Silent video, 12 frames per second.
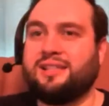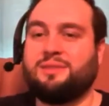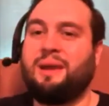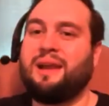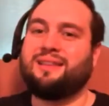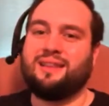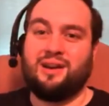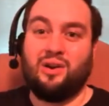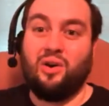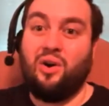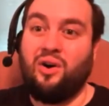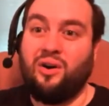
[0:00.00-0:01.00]
expected at
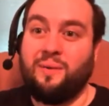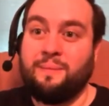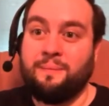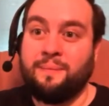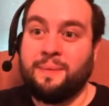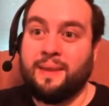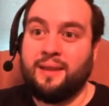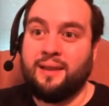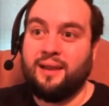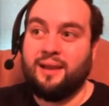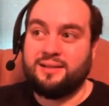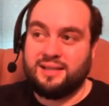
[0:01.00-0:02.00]
all
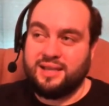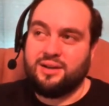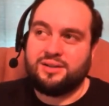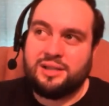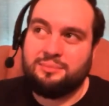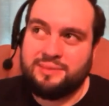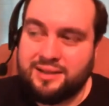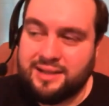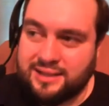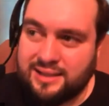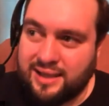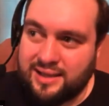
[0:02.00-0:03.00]
to hear something
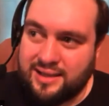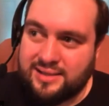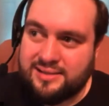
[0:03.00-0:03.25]
like that.